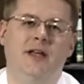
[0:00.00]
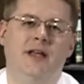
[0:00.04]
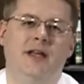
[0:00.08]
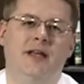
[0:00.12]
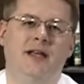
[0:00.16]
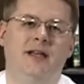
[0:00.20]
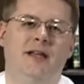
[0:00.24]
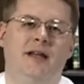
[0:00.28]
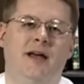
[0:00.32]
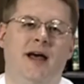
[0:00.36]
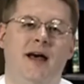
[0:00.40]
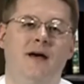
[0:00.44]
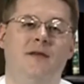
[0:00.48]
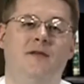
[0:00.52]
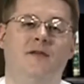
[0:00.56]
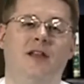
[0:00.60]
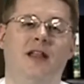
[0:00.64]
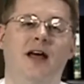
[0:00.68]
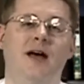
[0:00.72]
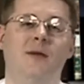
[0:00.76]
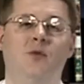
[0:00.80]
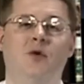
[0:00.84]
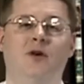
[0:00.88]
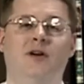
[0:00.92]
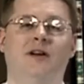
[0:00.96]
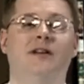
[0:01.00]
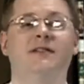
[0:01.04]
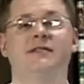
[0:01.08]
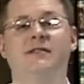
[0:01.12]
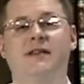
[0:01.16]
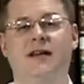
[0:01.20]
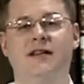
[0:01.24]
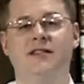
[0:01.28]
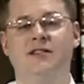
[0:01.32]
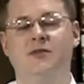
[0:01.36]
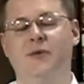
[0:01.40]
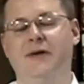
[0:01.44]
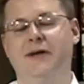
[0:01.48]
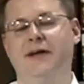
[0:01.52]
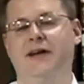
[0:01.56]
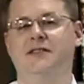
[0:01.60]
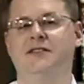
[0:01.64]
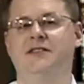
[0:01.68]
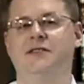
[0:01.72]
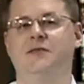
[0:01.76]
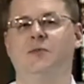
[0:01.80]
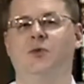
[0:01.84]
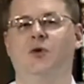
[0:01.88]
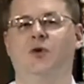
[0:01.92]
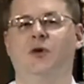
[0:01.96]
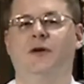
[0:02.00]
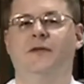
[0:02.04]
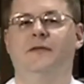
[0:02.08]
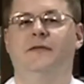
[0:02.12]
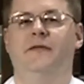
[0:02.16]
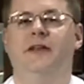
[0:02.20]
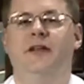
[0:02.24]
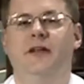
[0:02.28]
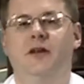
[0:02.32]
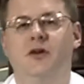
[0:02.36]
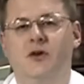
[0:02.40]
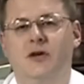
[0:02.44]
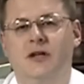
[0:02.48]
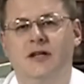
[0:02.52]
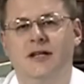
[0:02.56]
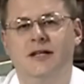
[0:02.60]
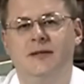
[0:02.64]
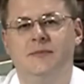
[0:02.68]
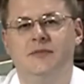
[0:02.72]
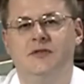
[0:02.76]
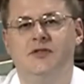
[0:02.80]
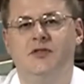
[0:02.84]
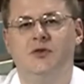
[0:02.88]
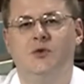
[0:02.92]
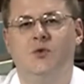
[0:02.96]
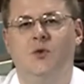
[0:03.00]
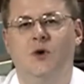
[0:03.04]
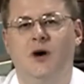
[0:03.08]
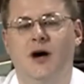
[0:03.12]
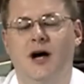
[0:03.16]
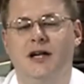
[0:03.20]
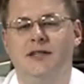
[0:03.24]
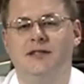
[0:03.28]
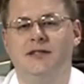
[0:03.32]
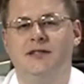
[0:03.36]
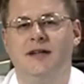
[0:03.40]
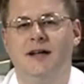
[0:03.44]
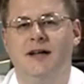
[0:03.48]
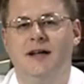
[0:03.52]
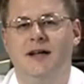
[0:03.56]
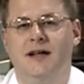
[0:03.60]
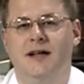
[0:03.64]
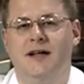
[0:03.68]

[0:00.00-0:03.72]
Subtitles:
We have a lot more to discuss, and we have some more video clips to watch.